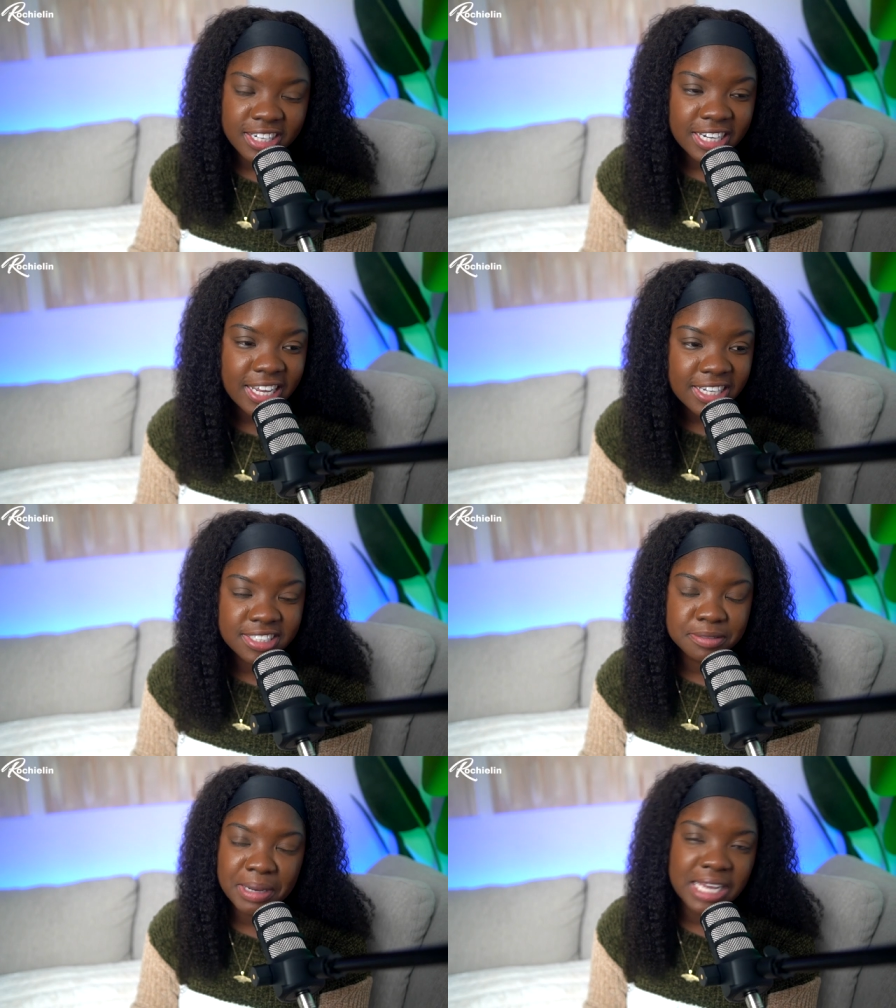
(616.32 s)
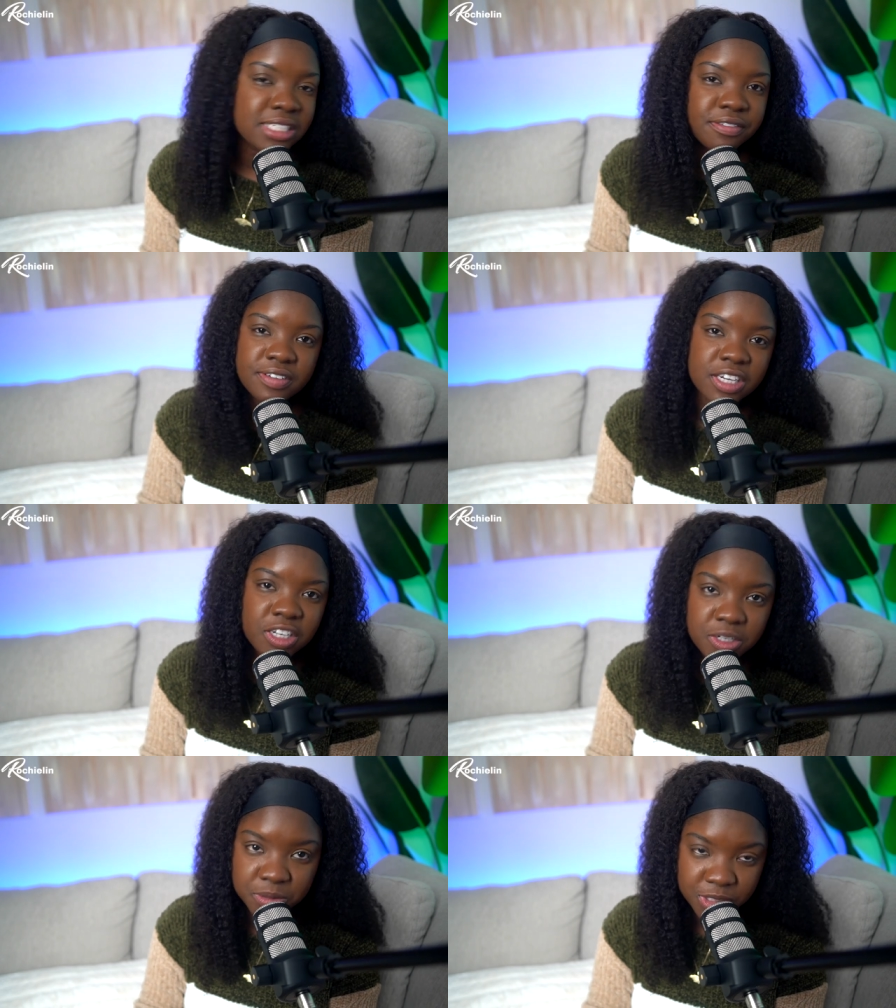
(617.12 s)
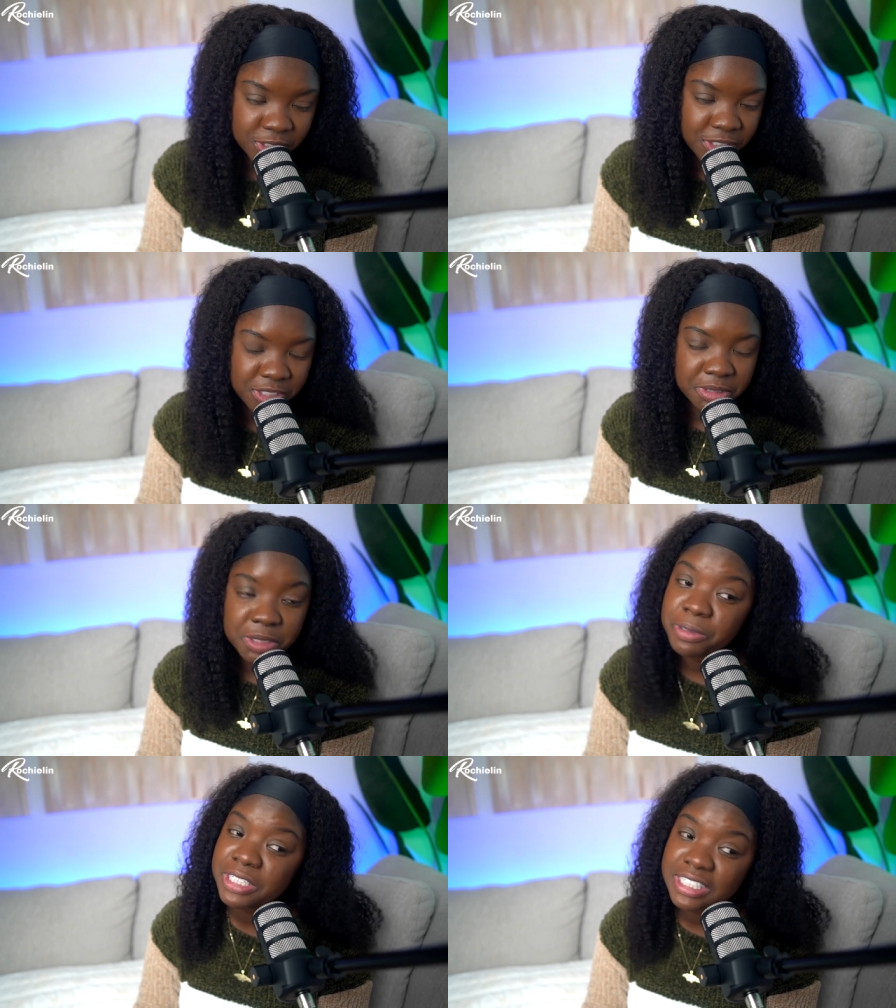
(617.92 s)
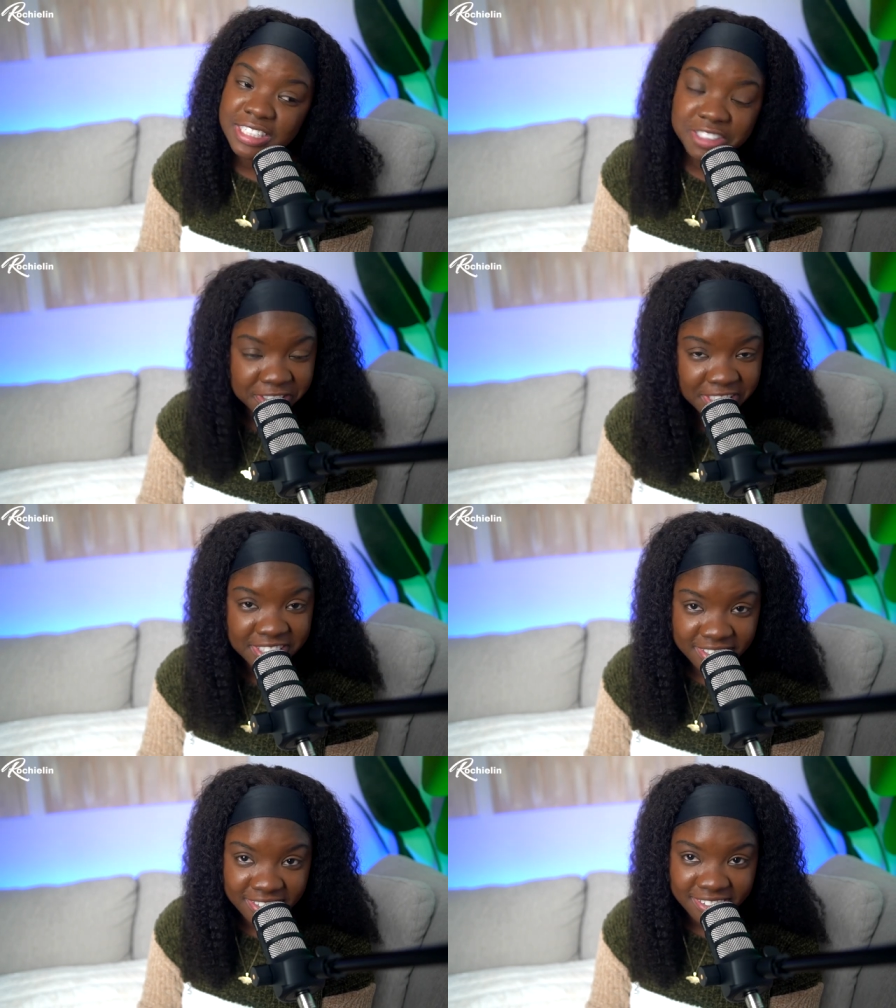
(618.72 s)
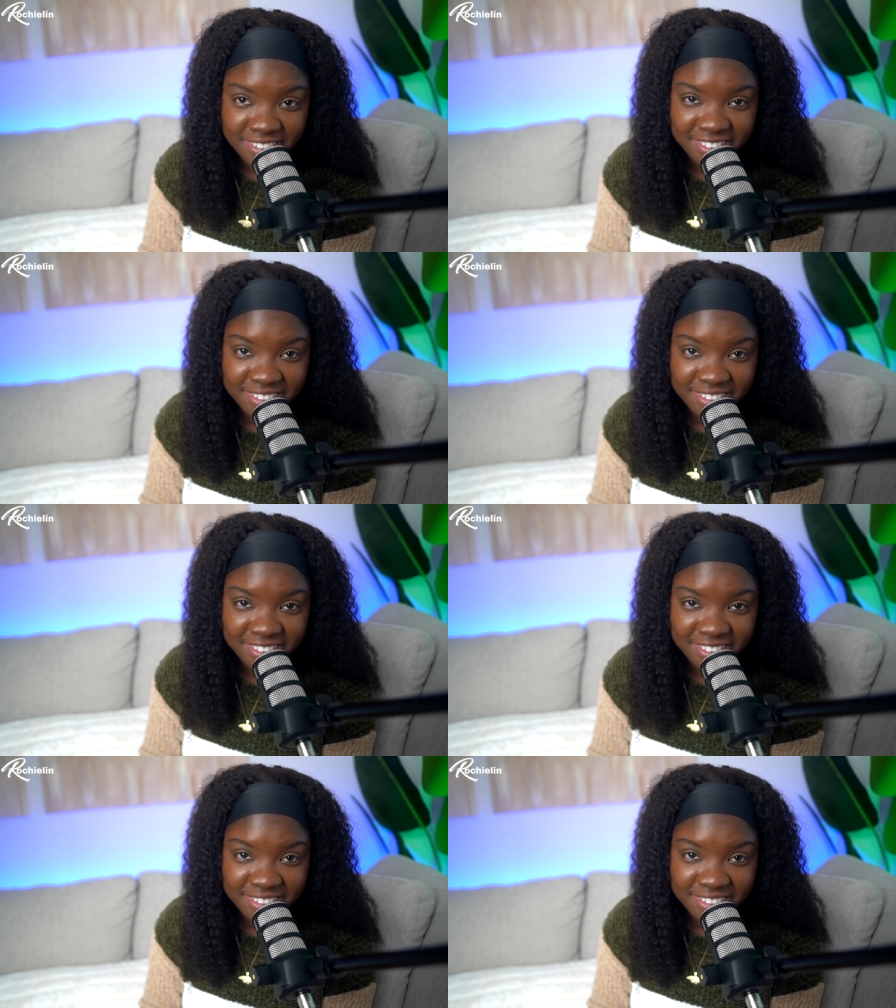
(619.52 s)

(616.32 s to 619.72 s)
the next passive income stream is pretty interesting.